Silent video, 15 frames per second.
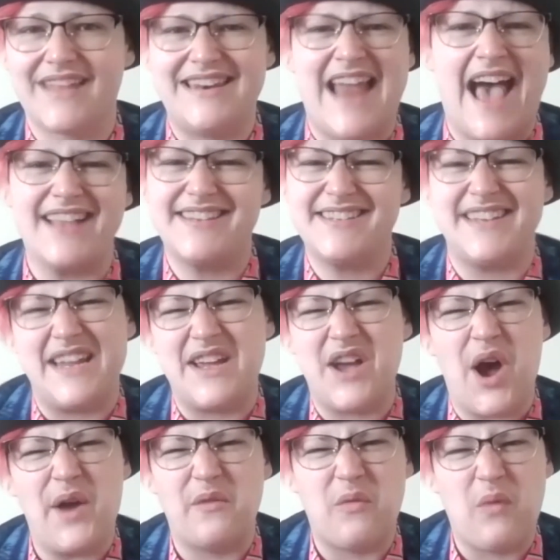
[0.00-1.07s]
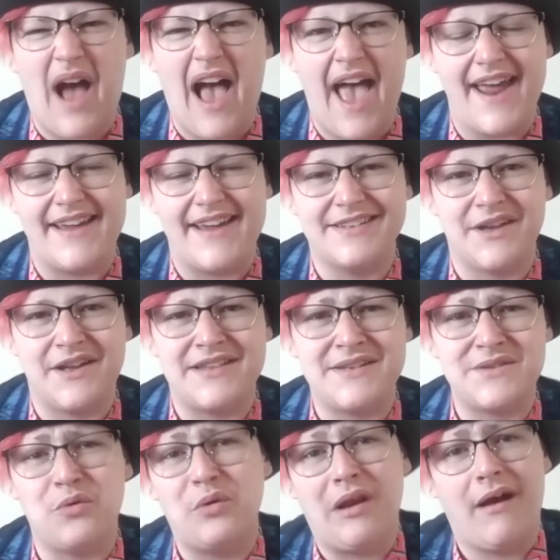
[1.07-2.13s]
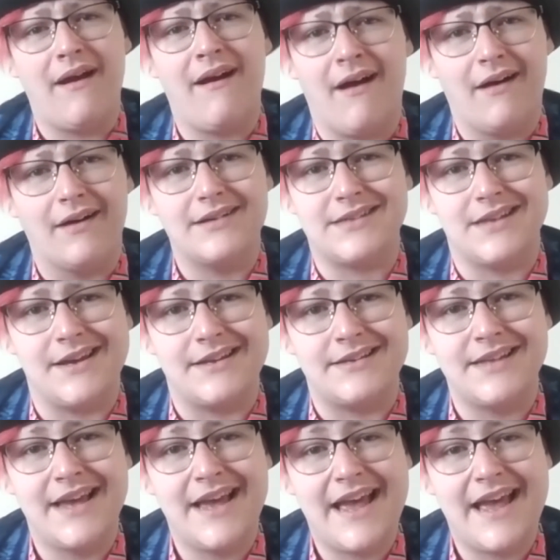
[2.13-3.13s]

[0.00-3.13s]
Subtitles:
nasty kind of way. So it's all lighthearted.